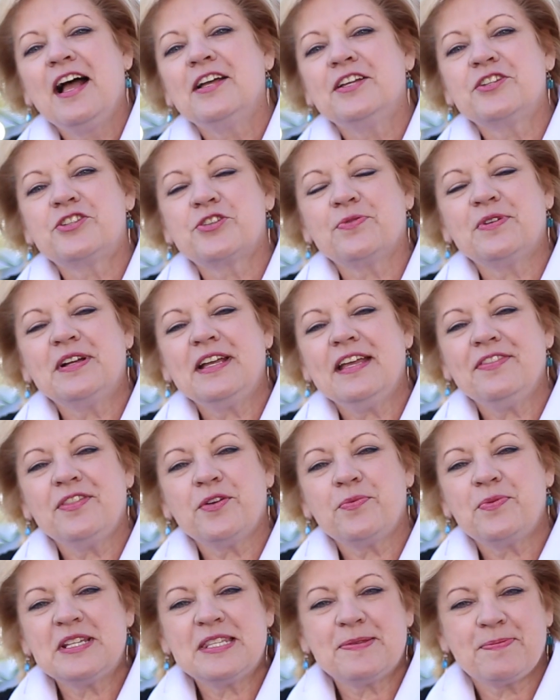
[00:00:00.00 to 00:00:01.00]
Enjoying
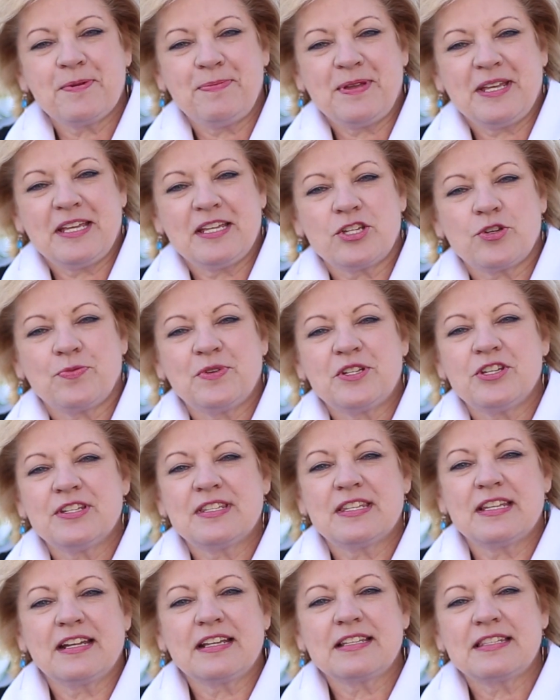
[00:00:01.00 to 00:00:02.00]
the Whisper Bench, which
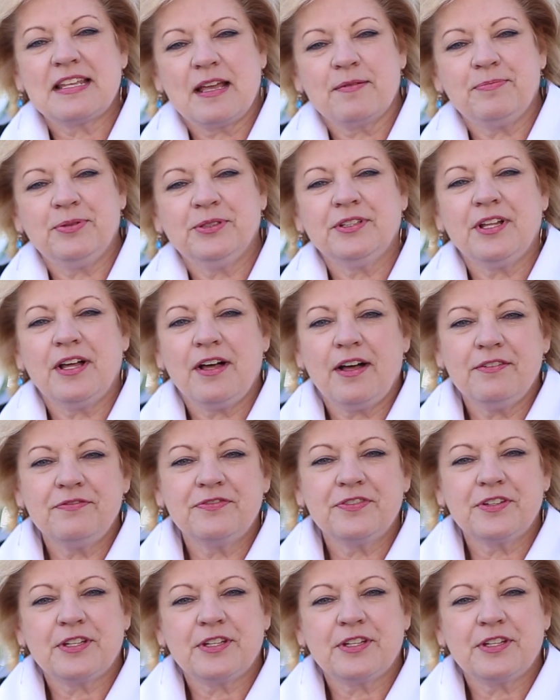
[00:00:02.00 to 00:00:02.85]
is an example of